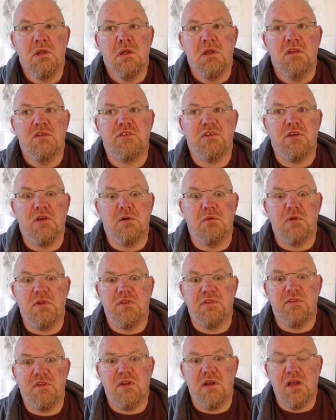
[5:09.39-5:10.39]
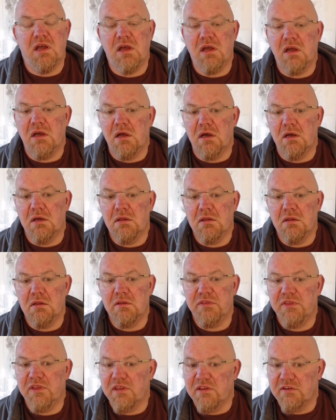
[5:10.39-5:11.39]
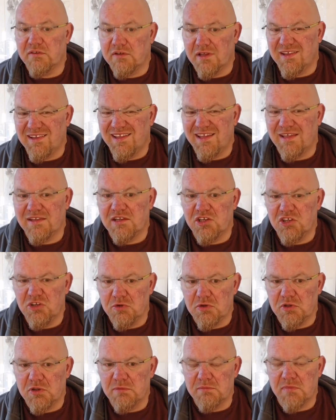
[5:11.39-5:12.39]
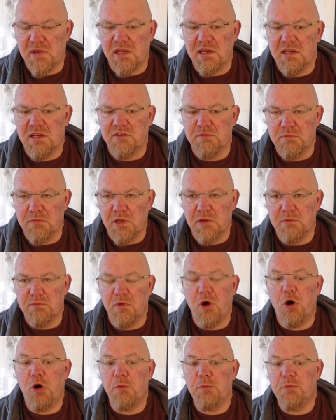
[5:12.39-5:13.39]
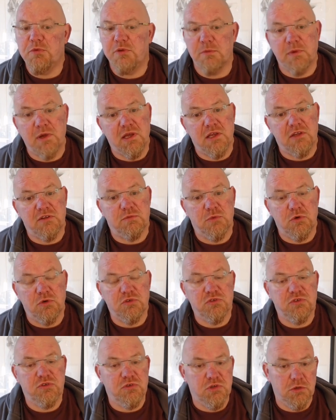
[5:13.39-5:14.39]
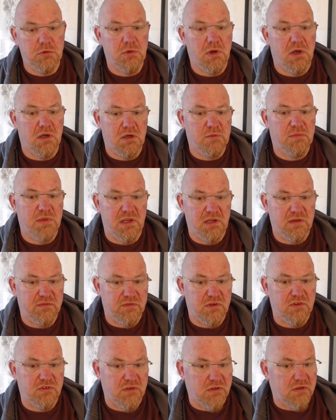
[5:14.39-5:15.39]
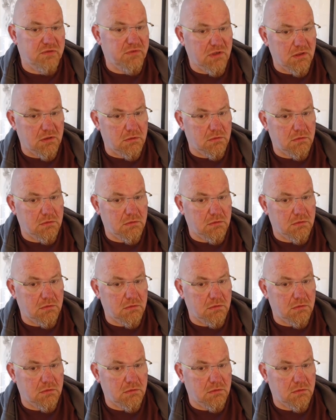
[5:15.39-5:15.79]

So there are things like that that you can manage and optimize more so you are a better version of you.